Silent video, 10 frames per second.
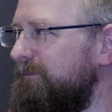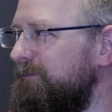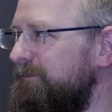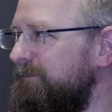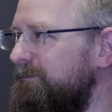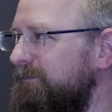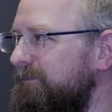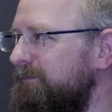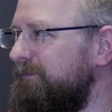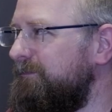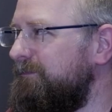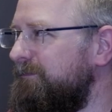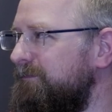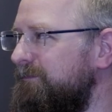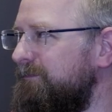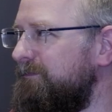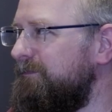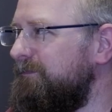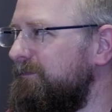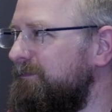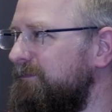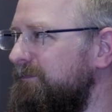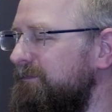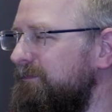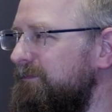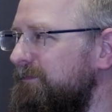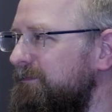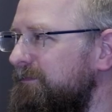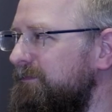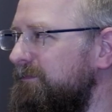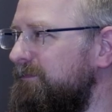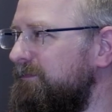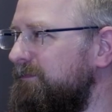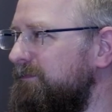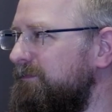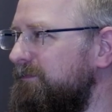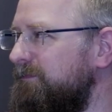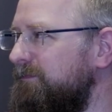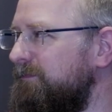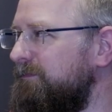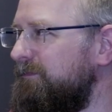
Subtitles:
The person shown says nothing.